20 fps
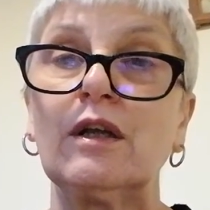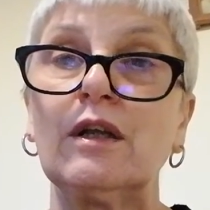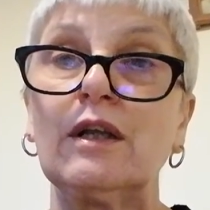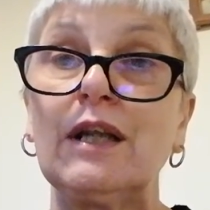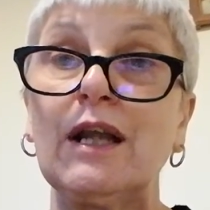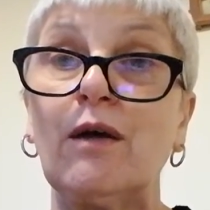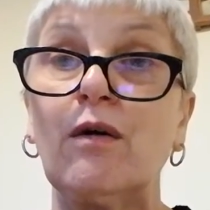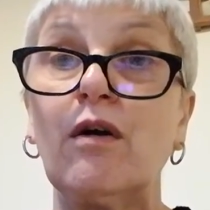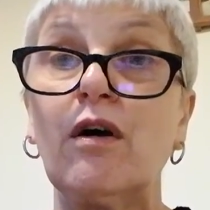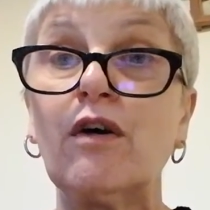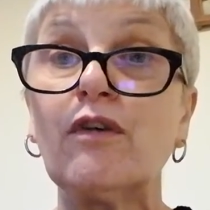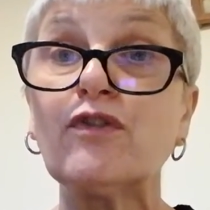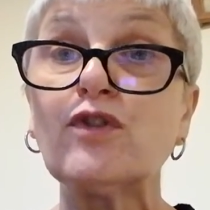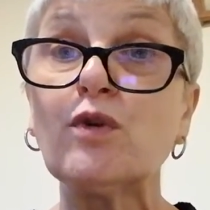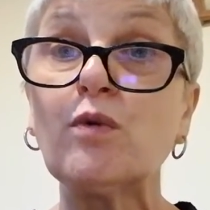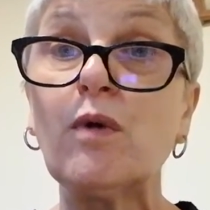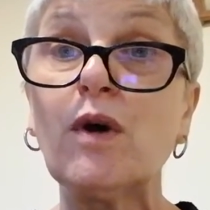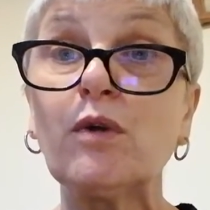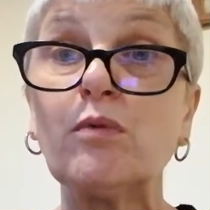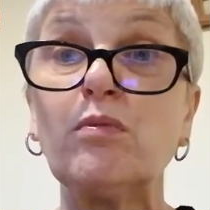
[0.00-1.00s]
Now, after
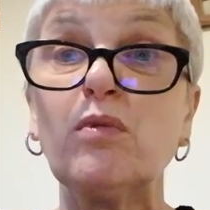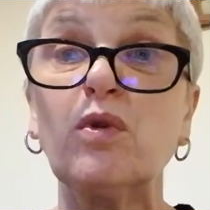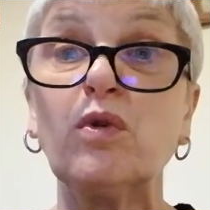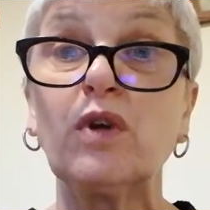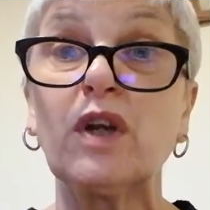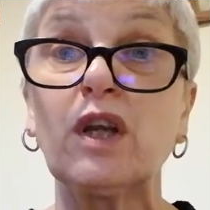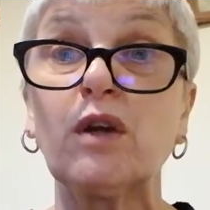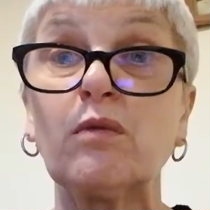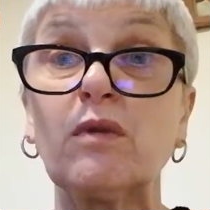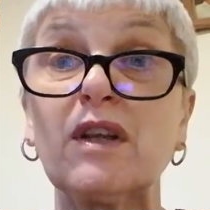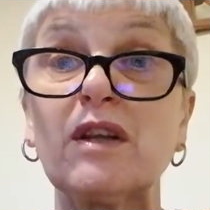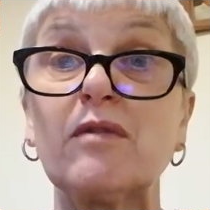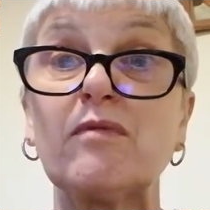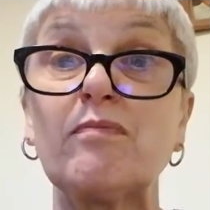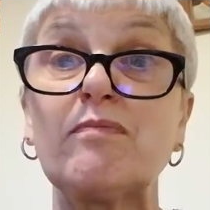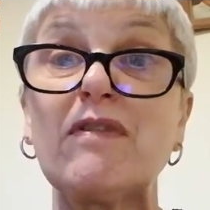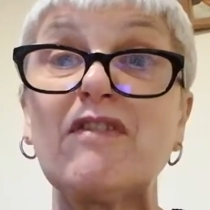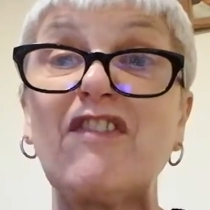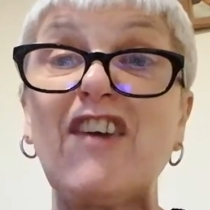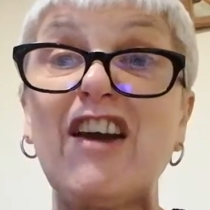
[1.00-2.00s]
one morning when
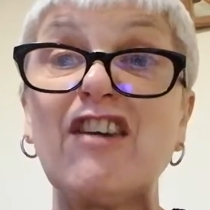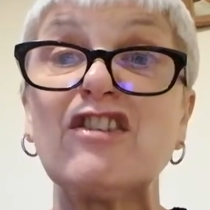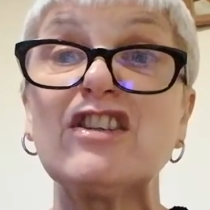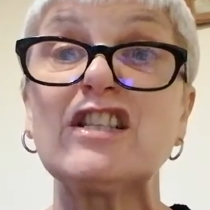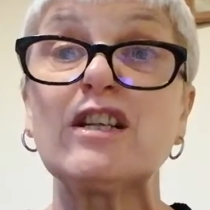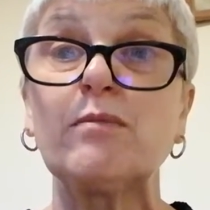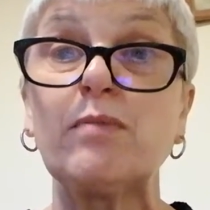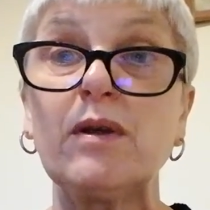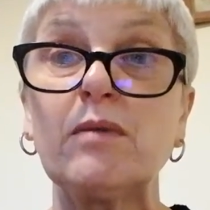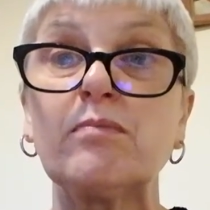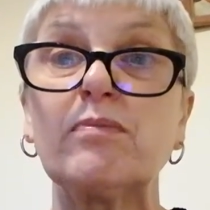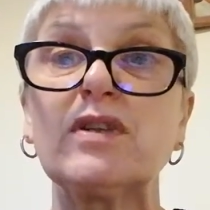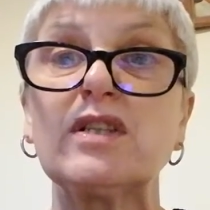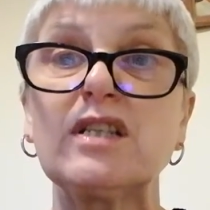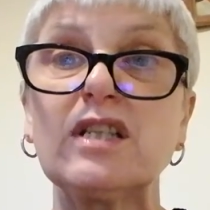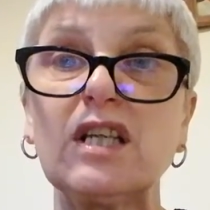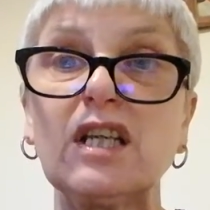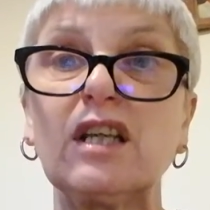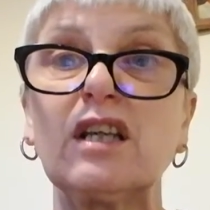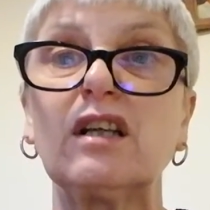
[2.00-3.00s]
the fairies had been
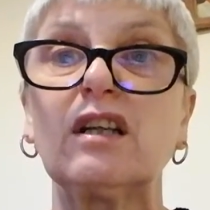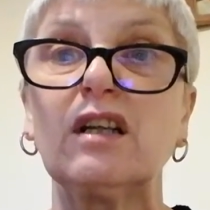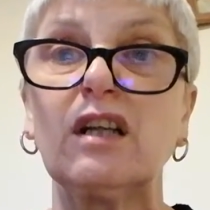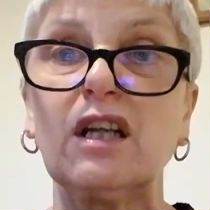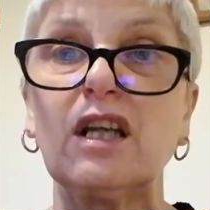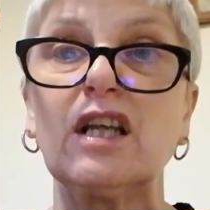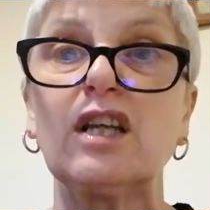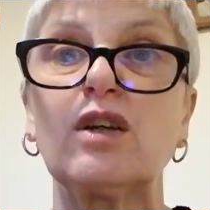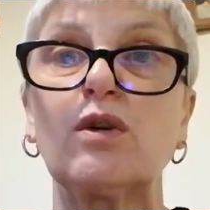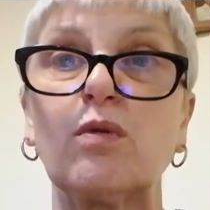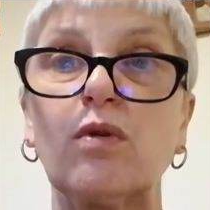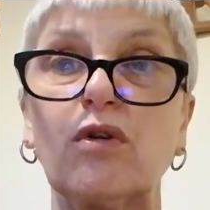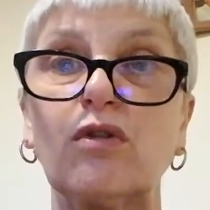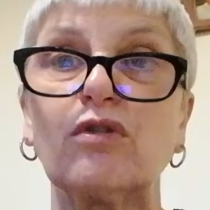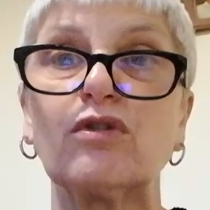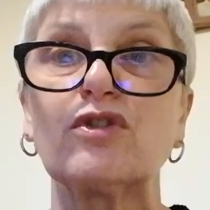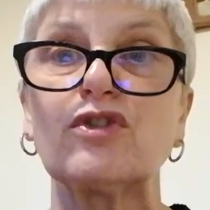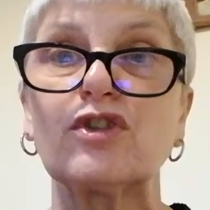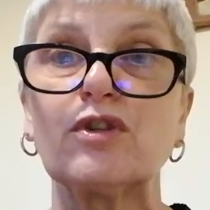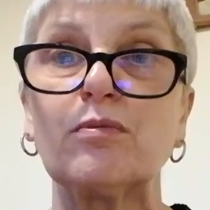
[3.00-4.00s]
particularly
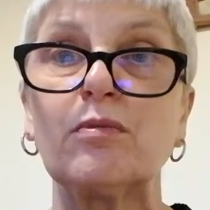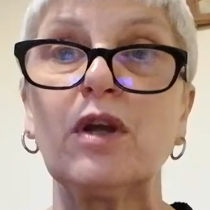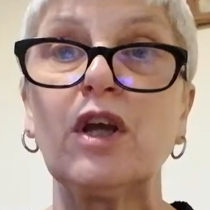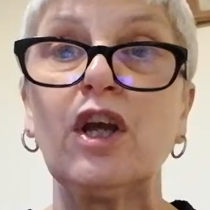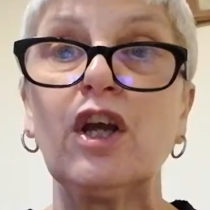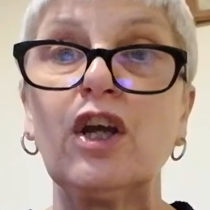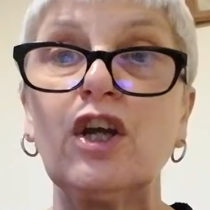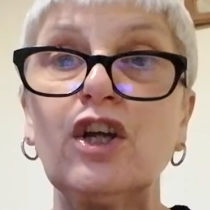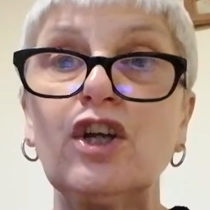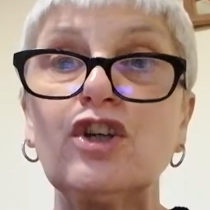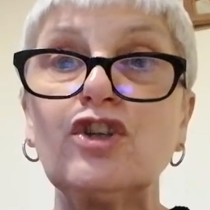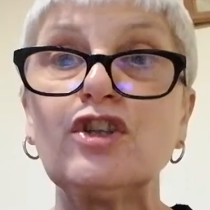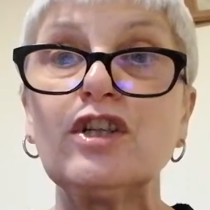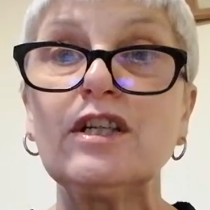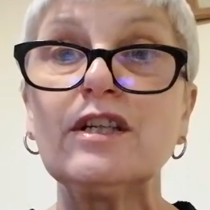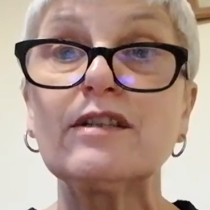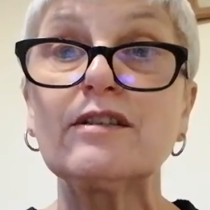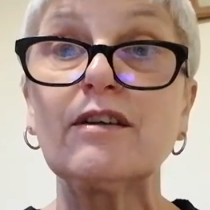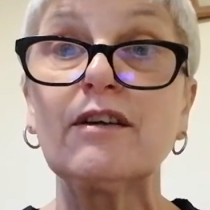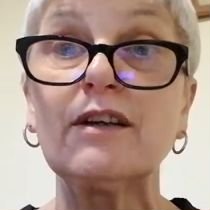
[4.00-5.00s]
quarrelsome, she
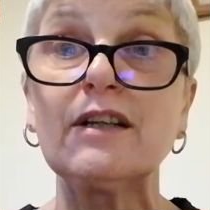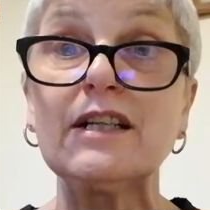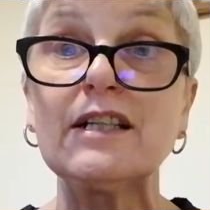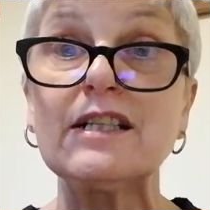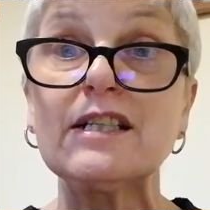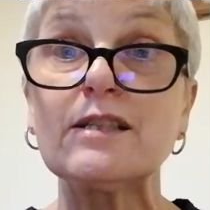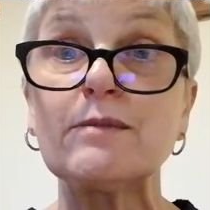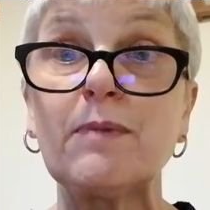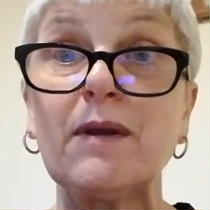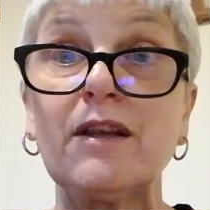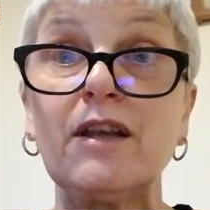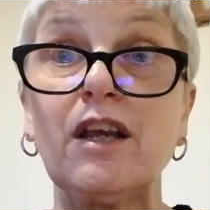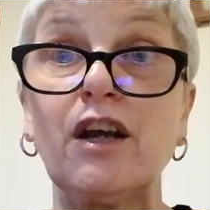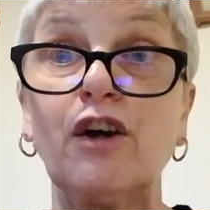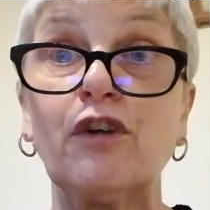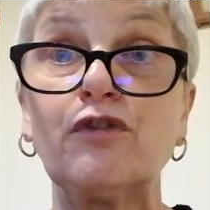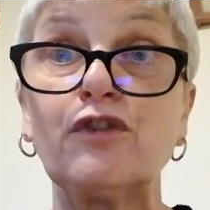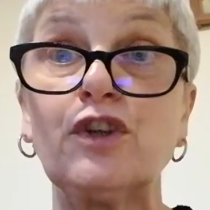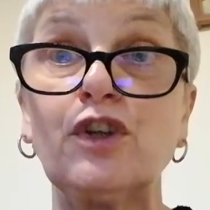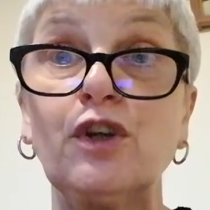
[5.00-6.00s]
decided to spend the
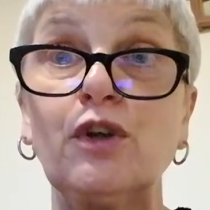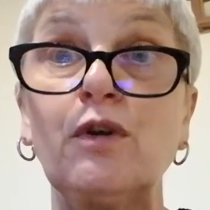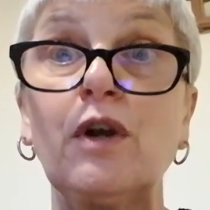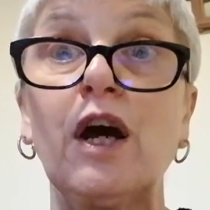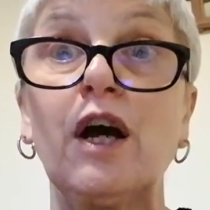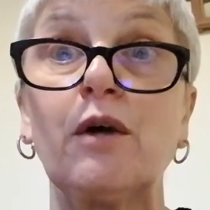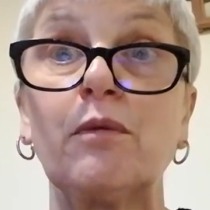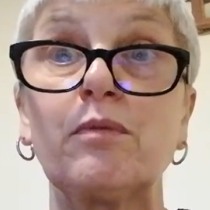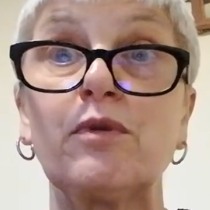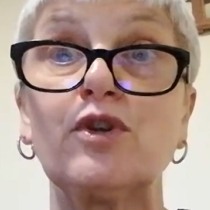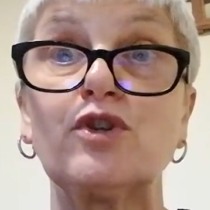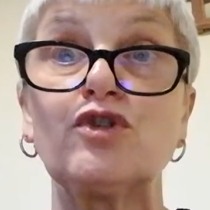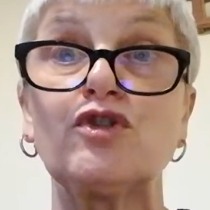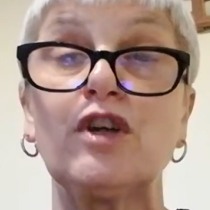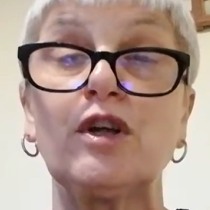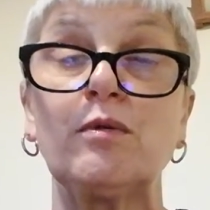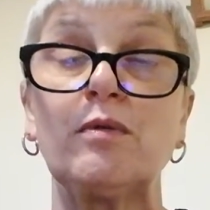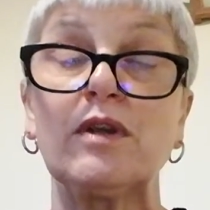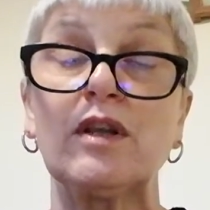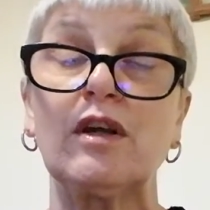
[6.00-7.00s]
afternoon up the tree
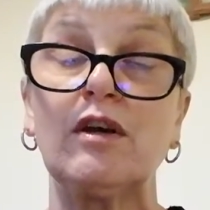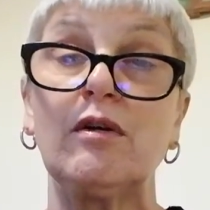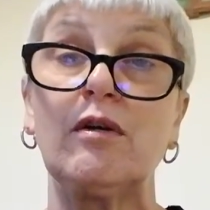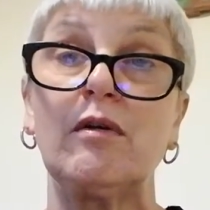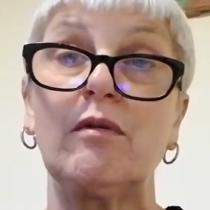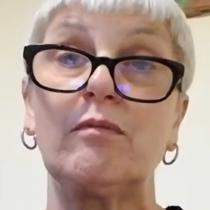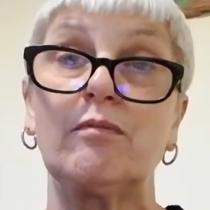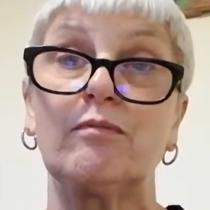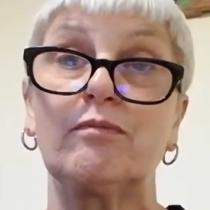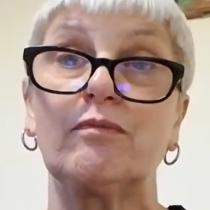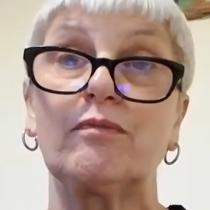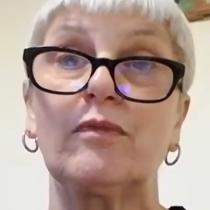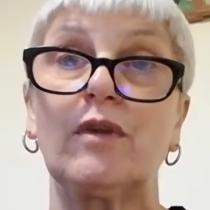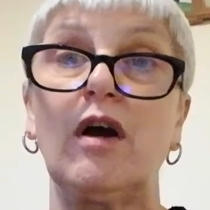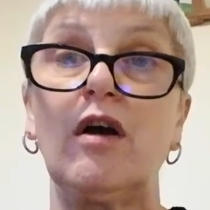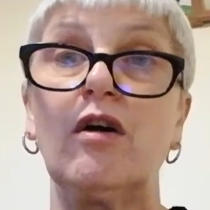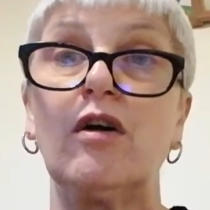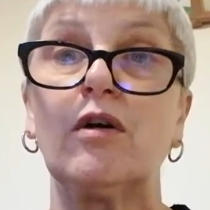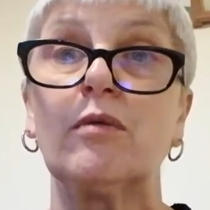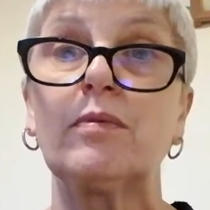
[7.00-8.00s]
with her
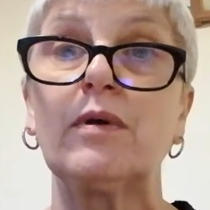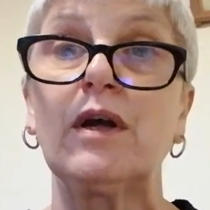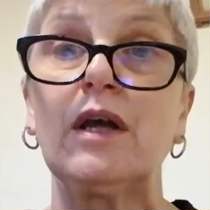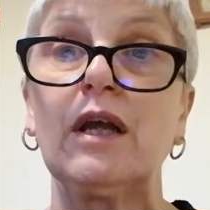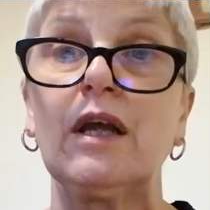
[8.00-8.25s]
harp.